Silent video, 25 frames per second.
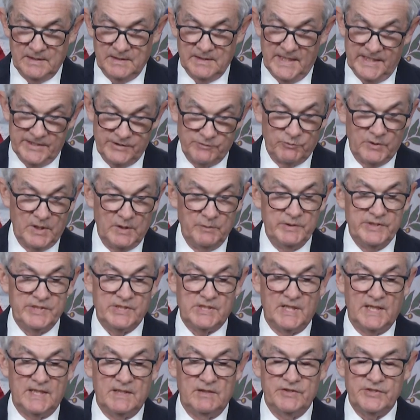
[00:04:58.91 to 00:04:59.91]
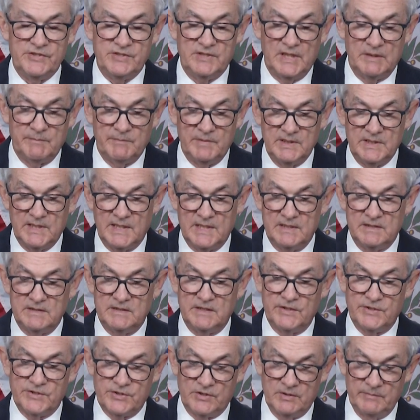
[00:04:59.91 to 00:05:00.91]
That's why we say in our statement that in
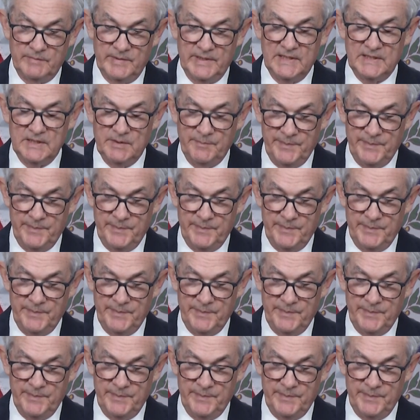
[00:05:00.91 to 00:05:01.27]
determining